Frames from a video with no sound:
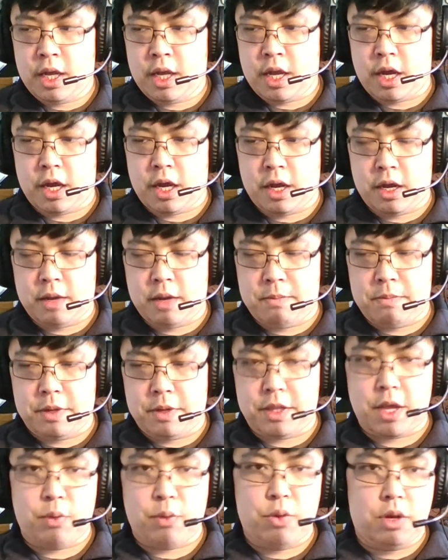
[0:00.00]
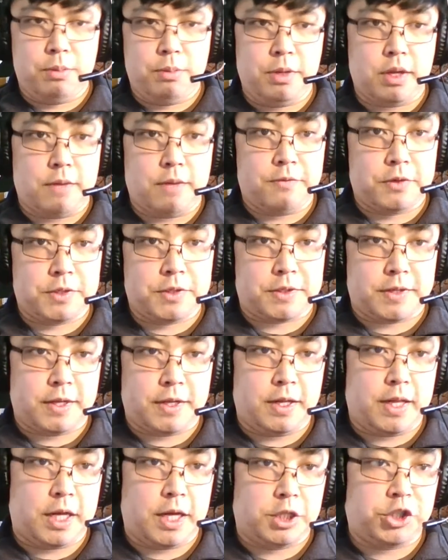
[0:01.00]
but they will be up for
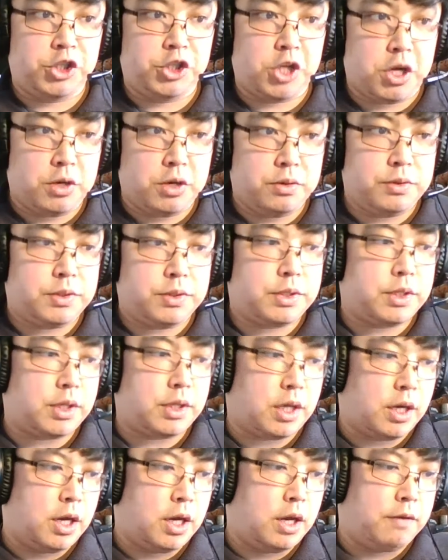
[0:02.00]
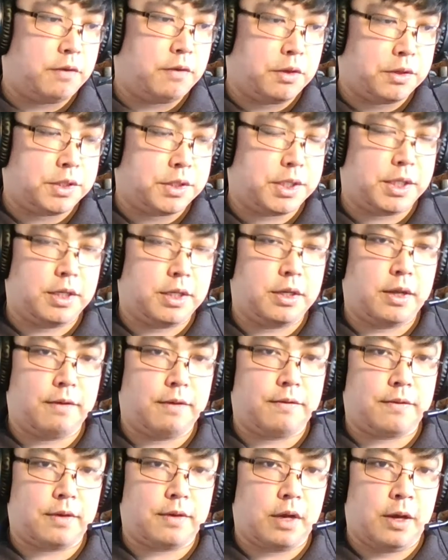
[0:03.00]
sale at shows. If you see,
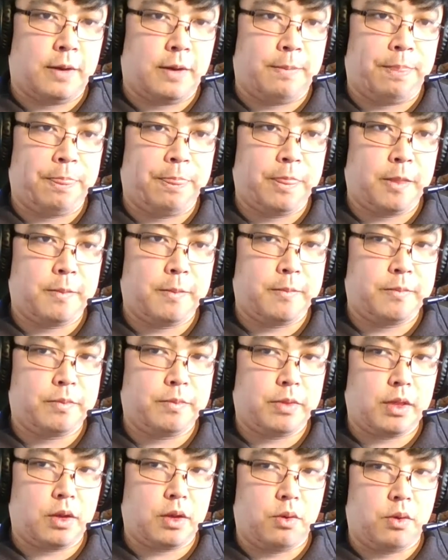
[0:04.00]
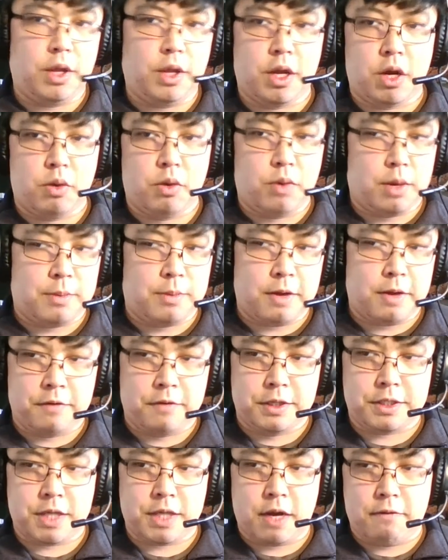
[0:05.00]
one of my
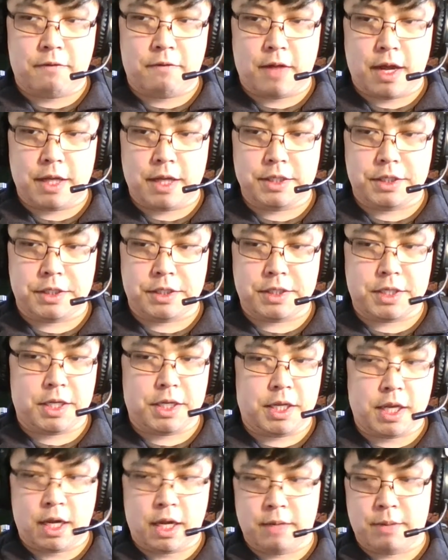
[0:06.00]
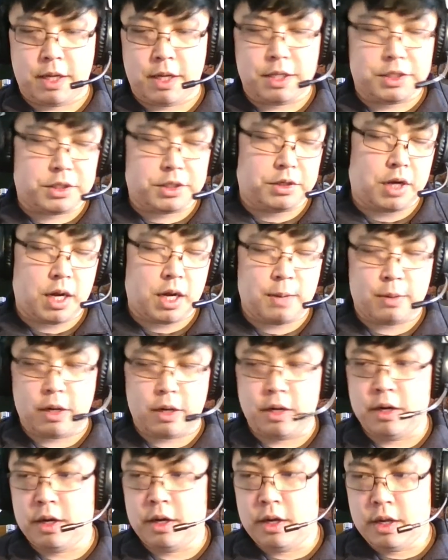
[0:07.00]
freestyle flies you see on my Instagram
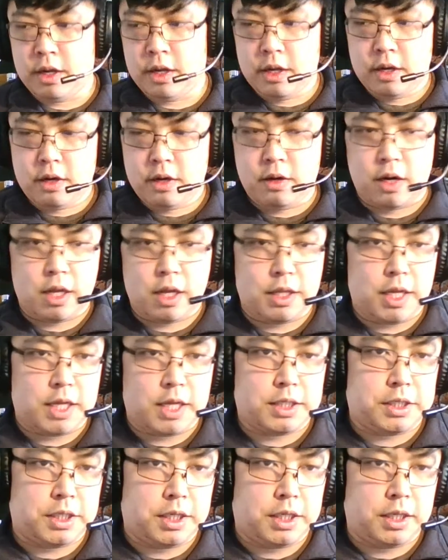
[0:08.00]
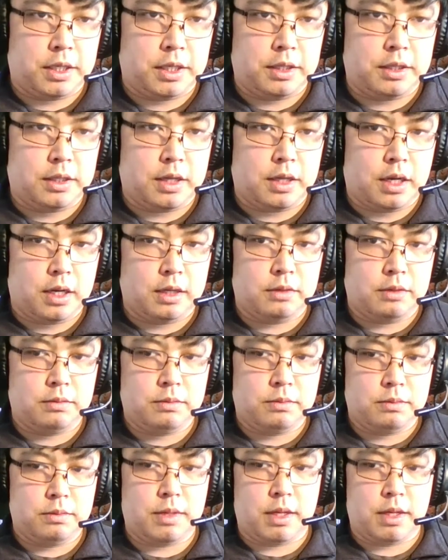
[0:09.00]
or on the Etsy,
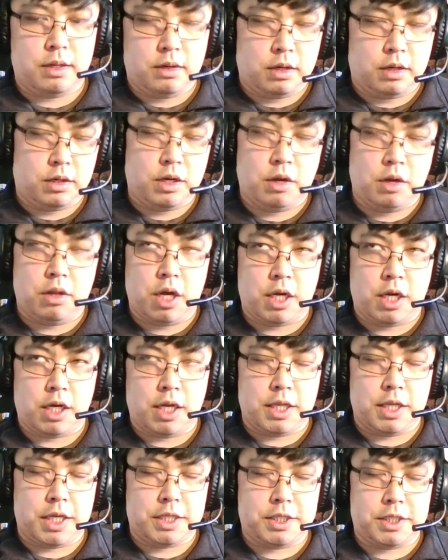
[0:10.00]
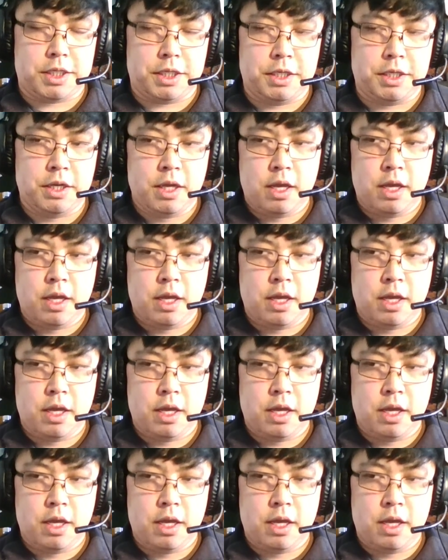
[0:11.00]
or no longer on the Etsy,